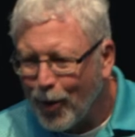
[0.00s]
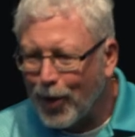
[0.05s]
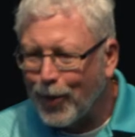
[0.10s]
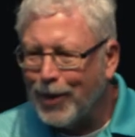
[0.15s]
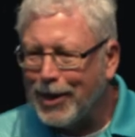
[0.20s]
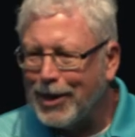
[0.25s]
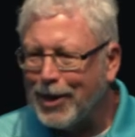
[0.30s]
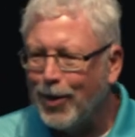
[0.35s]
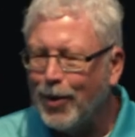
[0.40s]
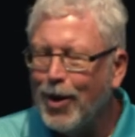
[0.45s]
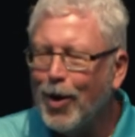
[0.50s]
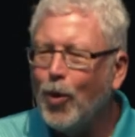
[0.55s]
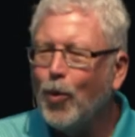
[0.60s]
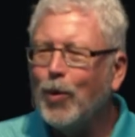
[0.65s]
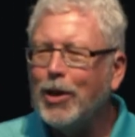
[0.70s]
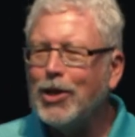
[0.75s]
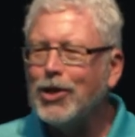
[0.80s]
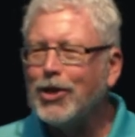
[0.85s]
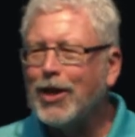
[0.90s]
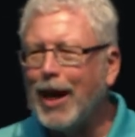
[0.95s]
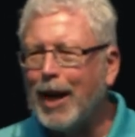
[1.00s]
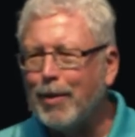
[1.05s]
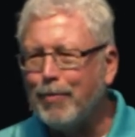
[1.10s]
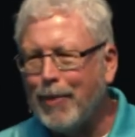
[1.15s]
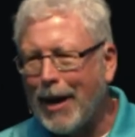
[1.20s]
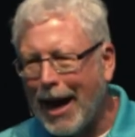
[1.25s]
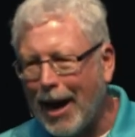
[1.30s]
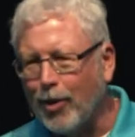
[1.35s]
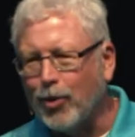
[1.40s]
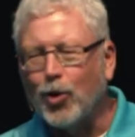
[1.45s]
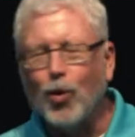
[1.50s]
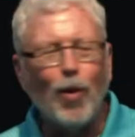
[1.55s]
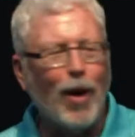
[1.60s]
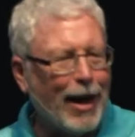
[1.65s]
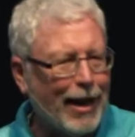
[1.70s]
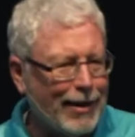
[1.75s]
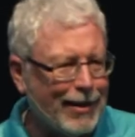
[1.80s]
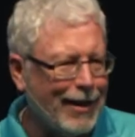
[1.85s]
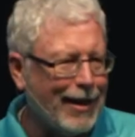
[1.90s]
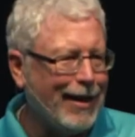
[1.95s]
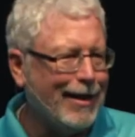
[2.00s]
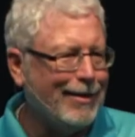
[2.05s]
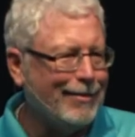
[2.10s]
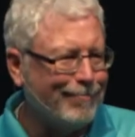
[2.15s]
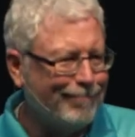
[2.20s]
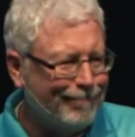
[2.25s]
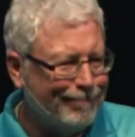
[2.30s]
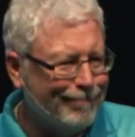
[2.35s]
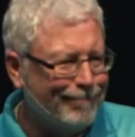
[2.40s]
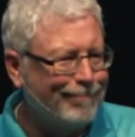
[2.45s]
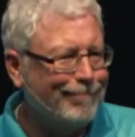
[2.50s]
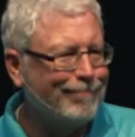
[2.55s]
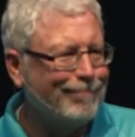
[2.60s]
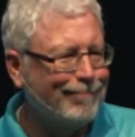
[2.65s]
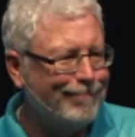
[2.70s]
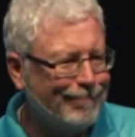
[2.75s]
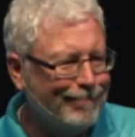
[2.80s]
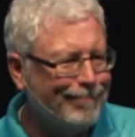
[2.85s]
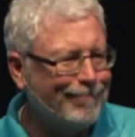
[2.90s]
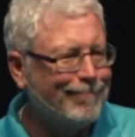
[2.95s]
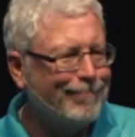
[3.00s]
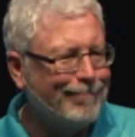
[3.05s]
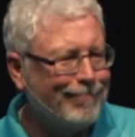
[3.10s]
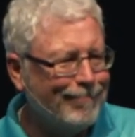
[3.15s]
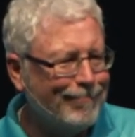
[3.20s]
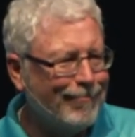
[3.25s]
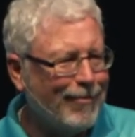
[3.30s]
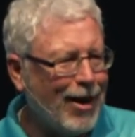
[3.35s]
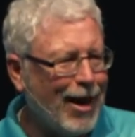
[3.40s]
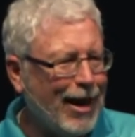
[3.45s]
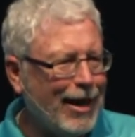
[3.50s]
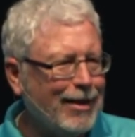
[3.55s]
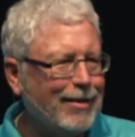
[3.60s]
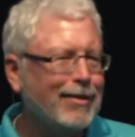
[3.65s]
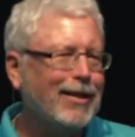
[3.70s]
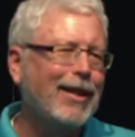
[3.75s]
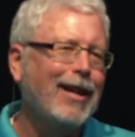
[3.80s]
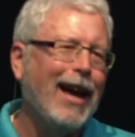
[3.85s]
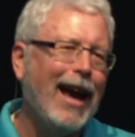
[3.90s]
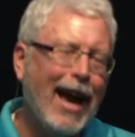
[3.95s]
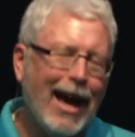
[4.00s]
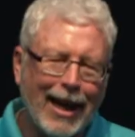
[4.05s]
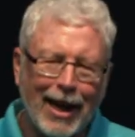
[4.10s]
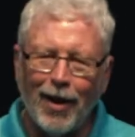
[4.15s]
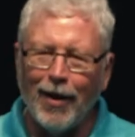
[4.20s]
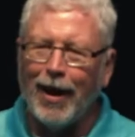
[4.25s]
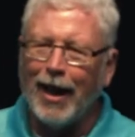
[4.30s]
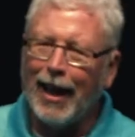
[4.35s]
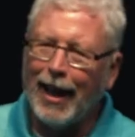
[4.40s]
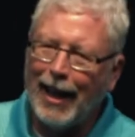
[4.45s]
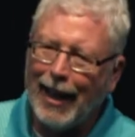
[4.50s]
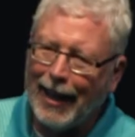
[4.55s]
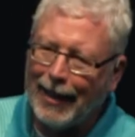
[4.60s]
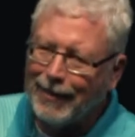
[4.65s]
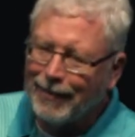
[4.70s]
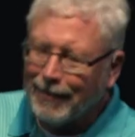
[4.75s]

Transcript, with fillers: do we do? We just kind of pout quietly. Right? Hang our head.